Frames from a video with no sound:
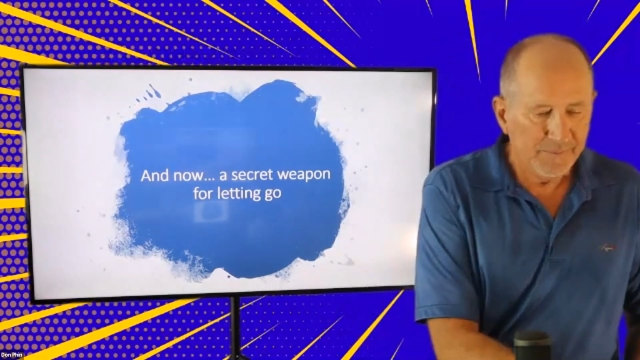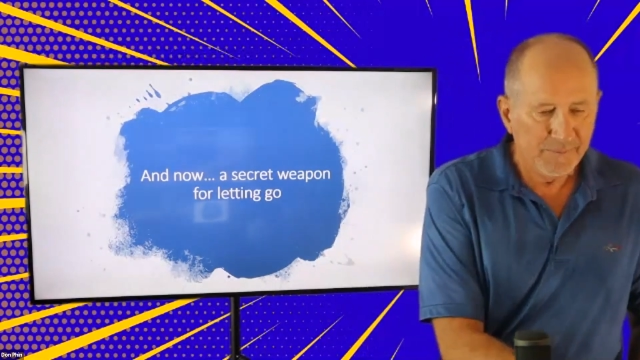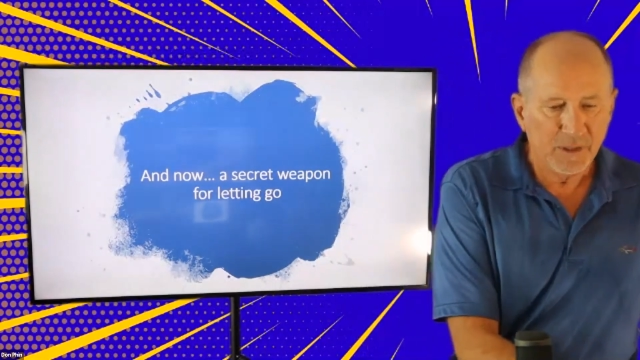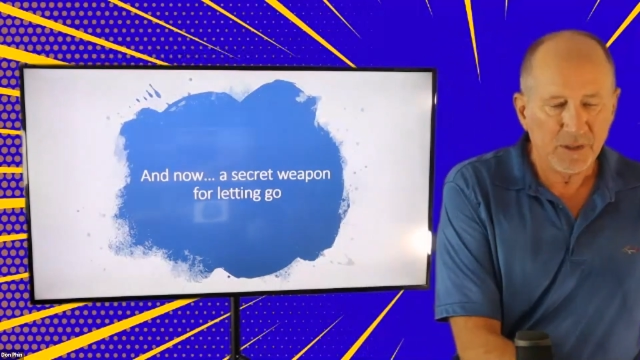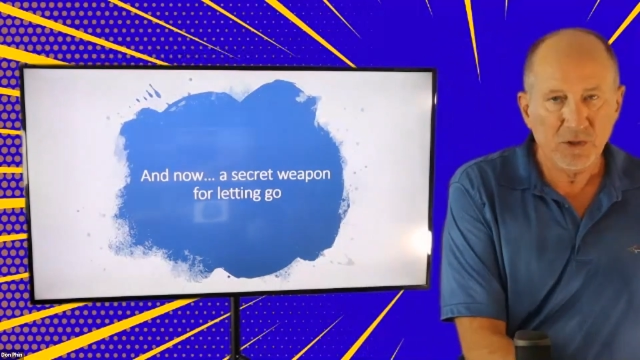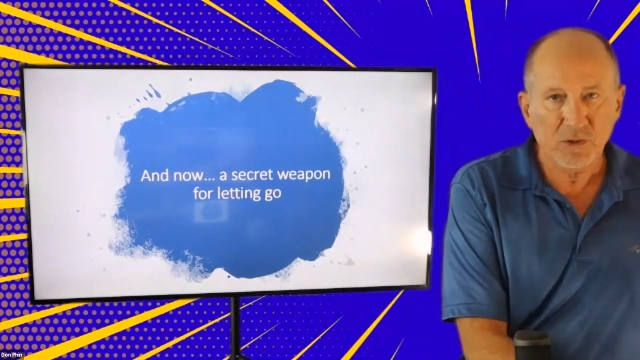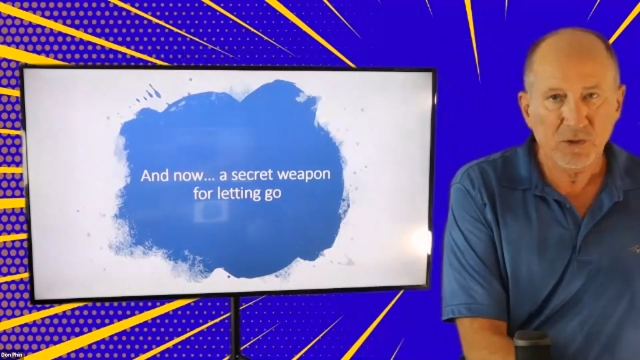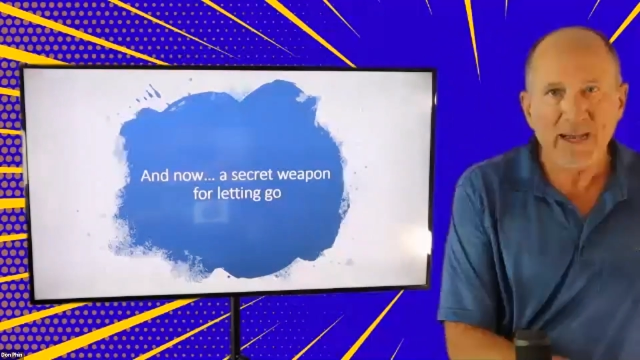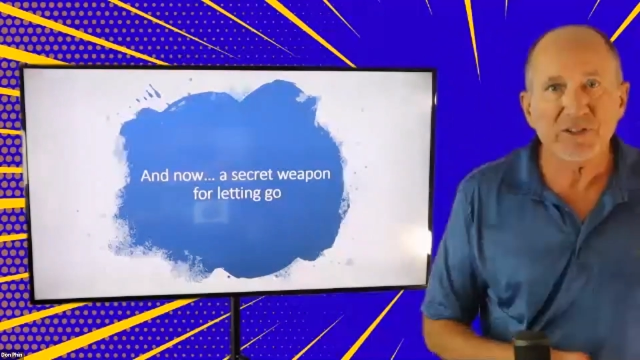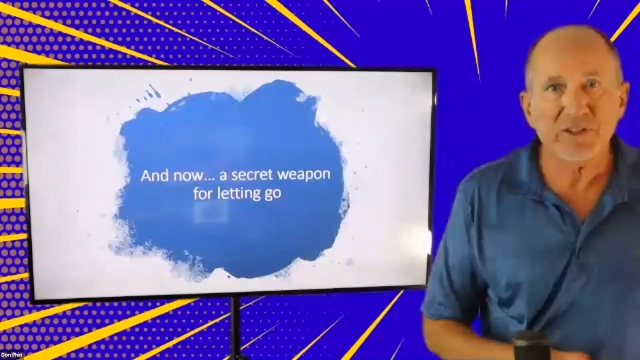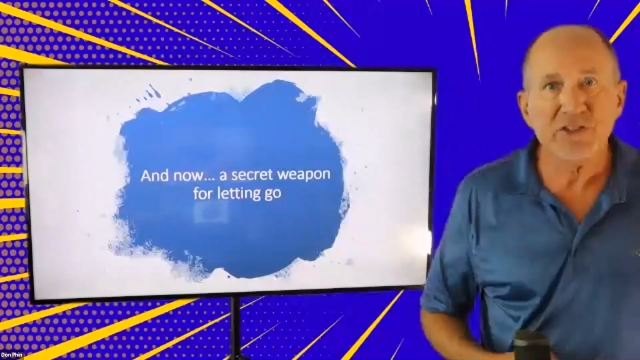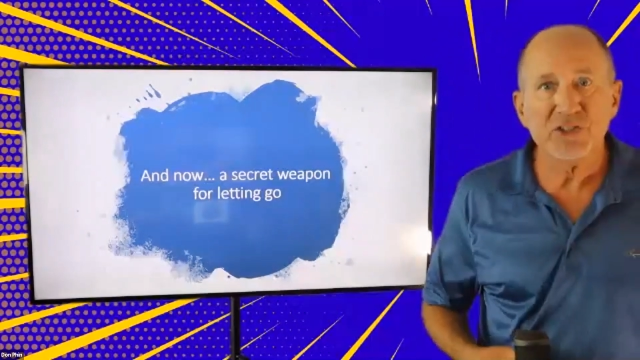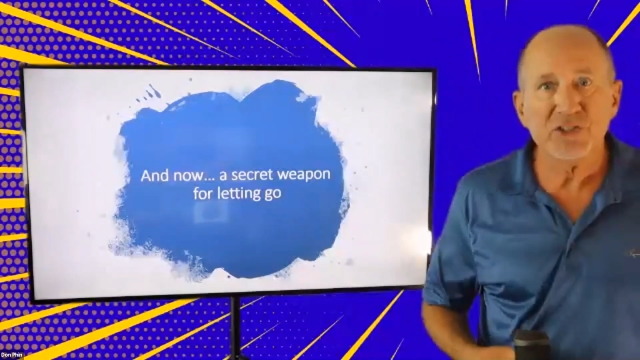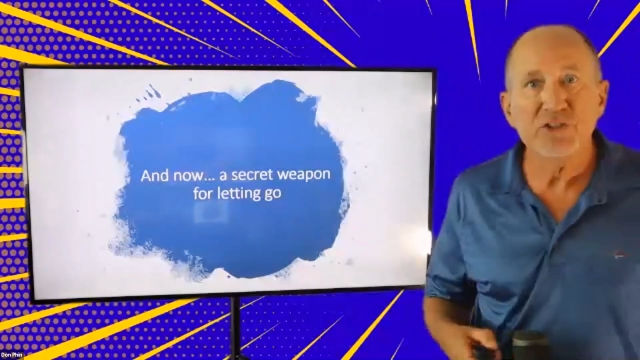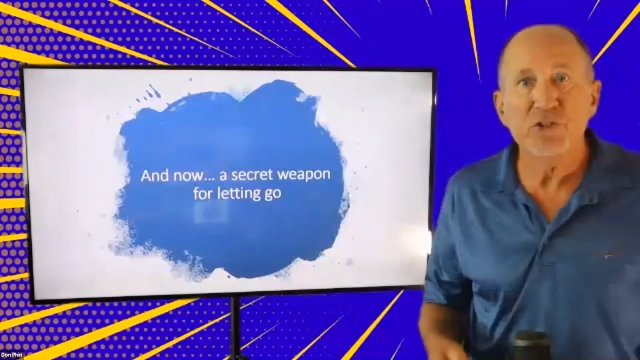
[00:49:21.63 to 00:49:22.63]
You have to
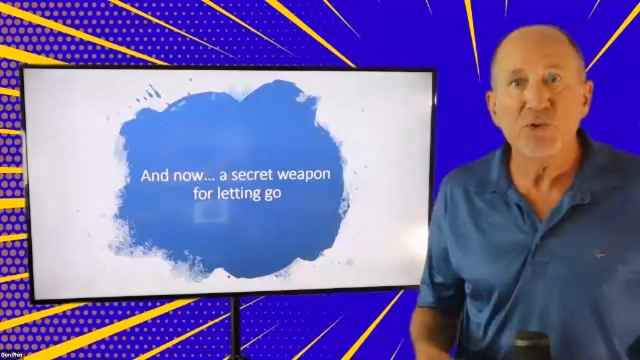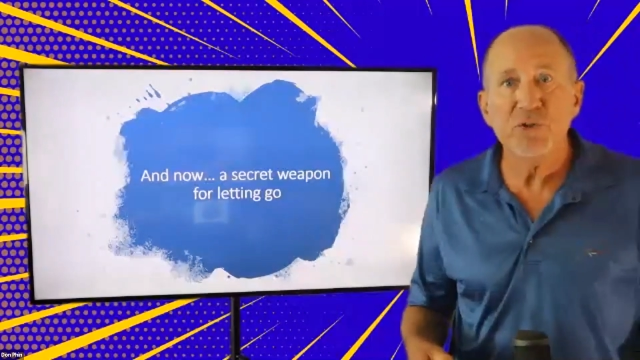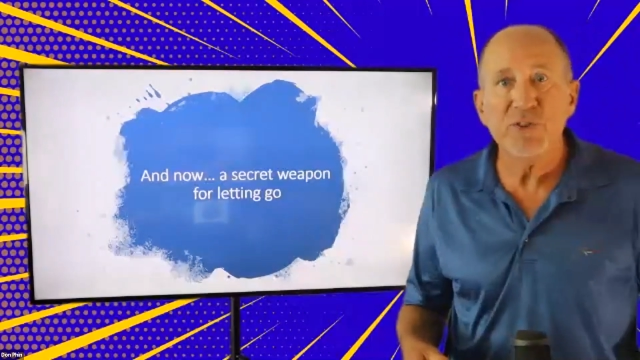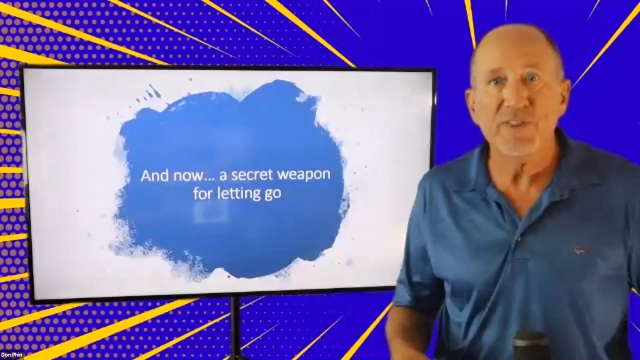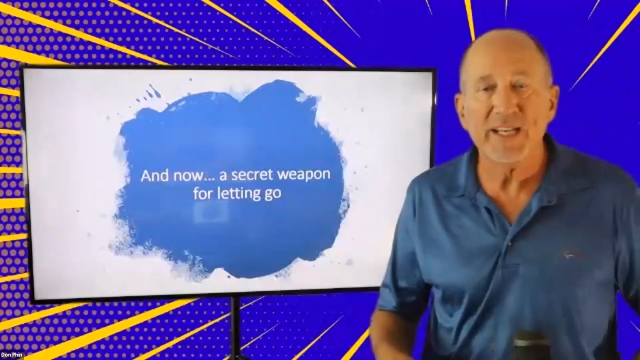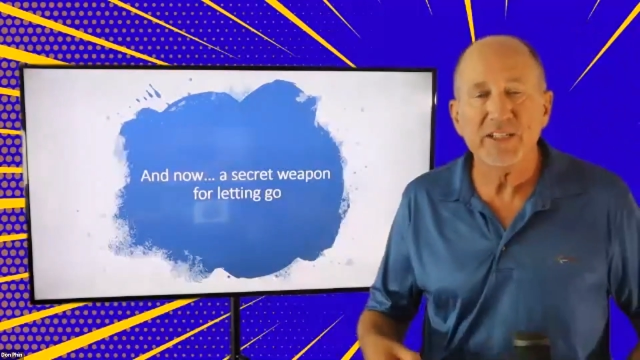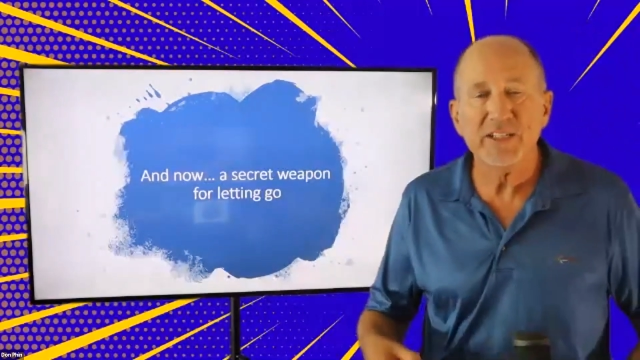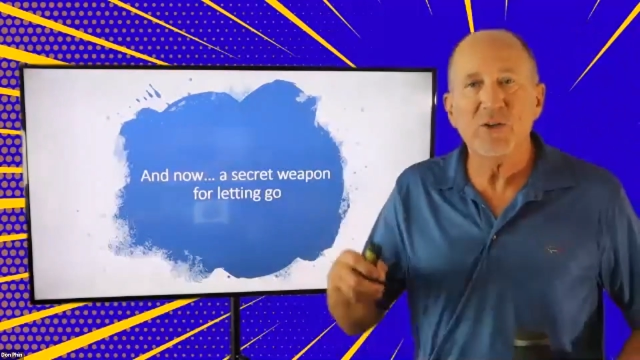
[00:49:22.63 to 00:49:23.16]
just do things.